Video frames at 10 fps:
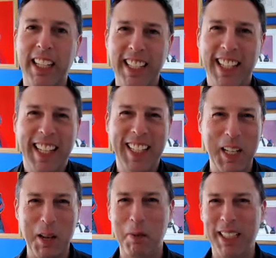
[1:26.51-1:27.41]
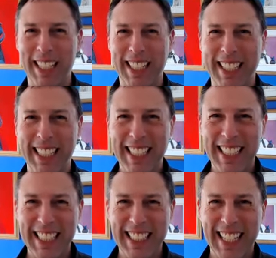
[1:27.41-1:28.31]
But then
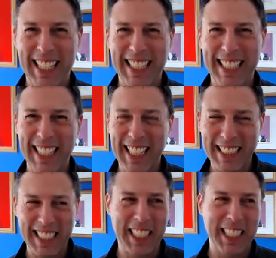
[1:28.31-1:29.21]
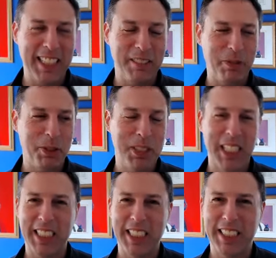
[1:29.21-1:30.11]
like I did a few
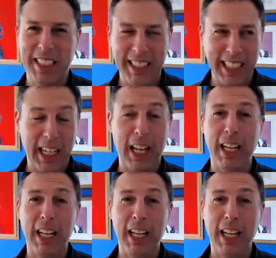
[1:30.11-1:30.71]
sessions, I was like,